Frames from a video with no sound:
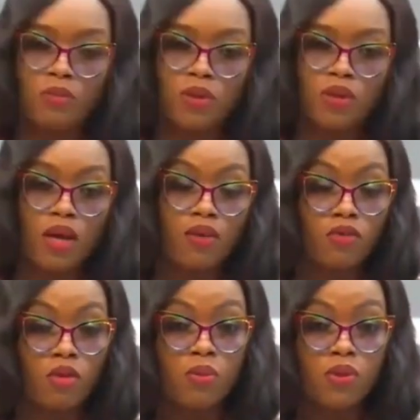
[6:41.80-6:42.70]

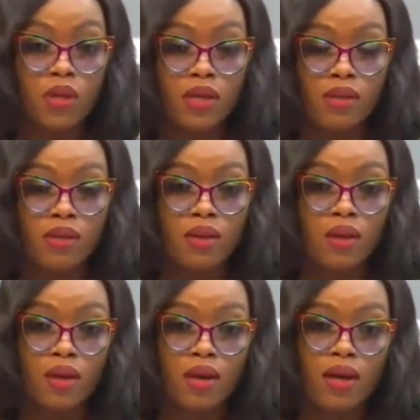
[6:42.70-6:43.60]
3%
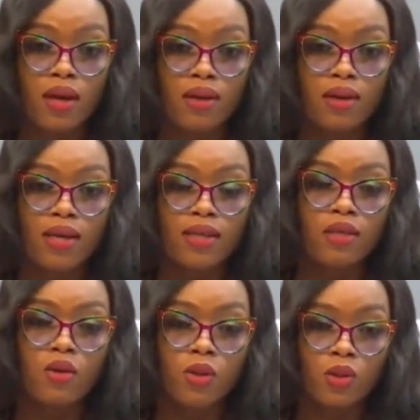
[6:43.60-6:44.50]
that
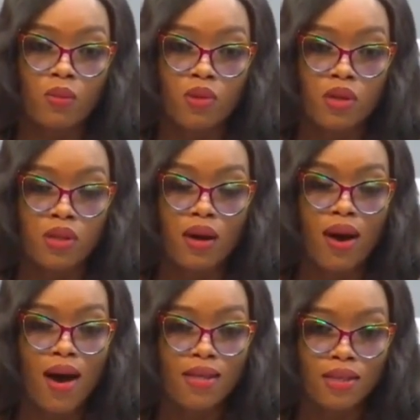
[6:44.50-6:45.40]
the host community
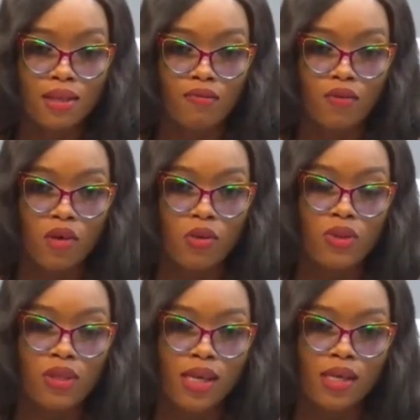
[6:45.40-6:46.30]
are asking for, and
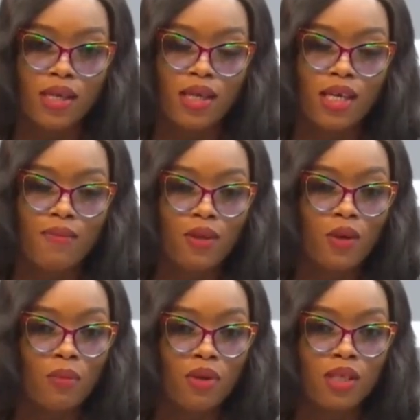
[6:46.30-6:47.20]
you said if the
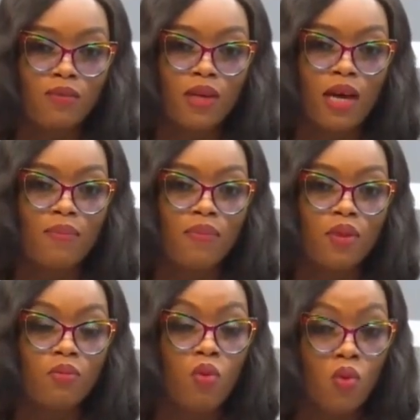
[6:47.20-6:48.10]
community even have
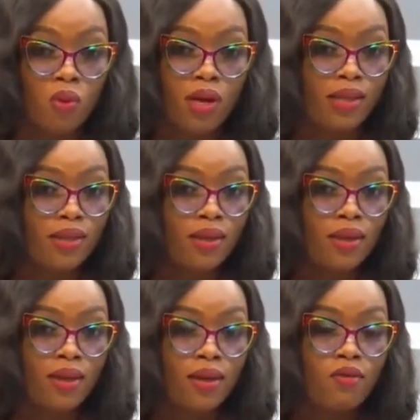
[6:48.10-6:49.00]
more,
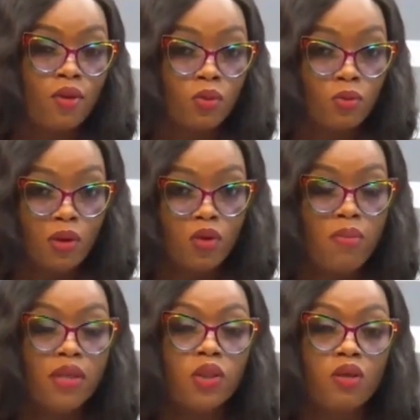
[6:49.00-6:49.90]

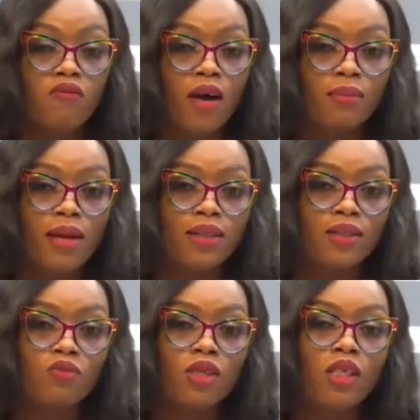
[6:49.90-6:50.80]
you mentioned the fact
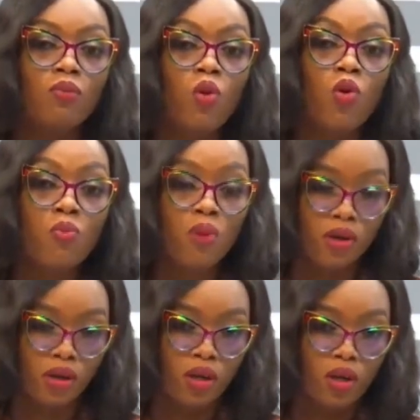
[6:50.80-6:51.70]
that we need more
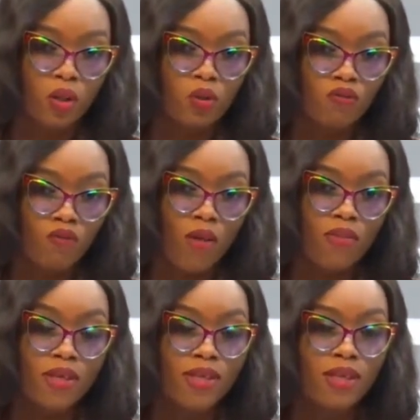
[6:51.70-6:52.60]
money to
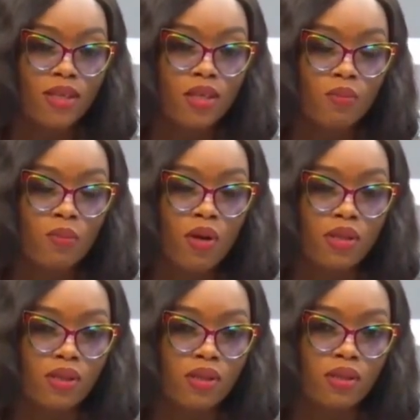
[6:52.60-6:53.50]
fund this
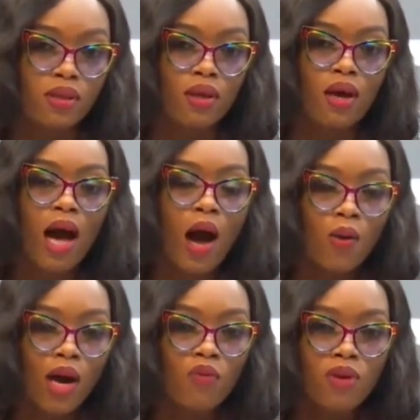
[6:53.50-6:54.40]
process.
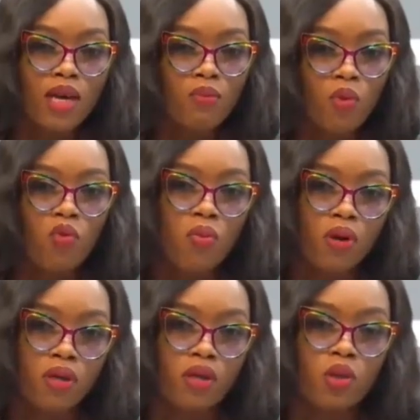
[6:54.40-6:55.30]
How can we get more
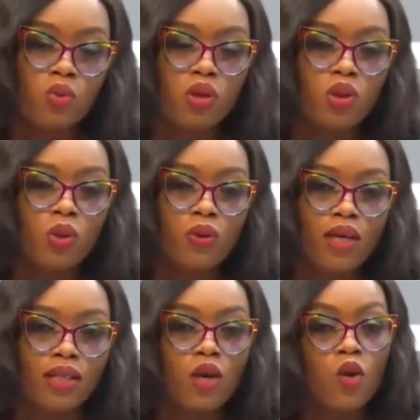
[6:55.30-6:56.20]
money to ensure
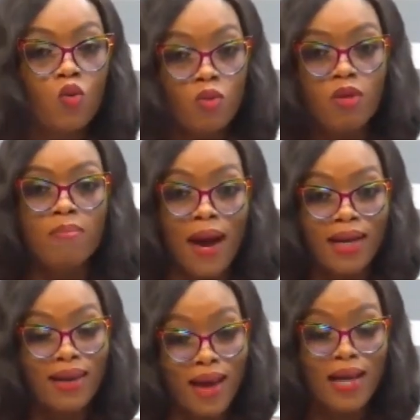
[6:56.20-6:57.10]
that we
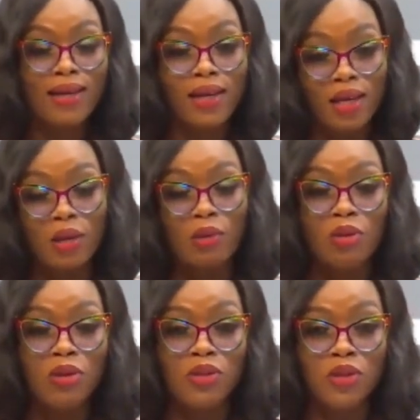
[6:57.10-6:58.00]
might likely
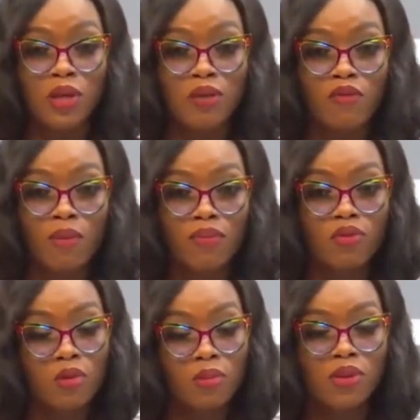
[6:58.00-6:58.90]
increase from
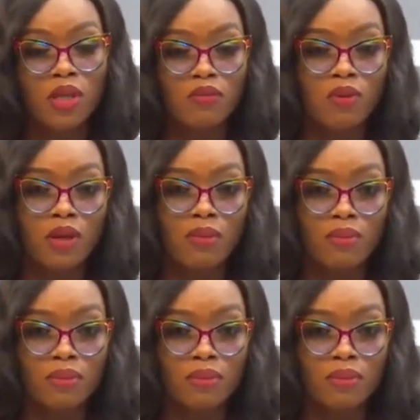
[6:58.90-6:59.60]
3% for them?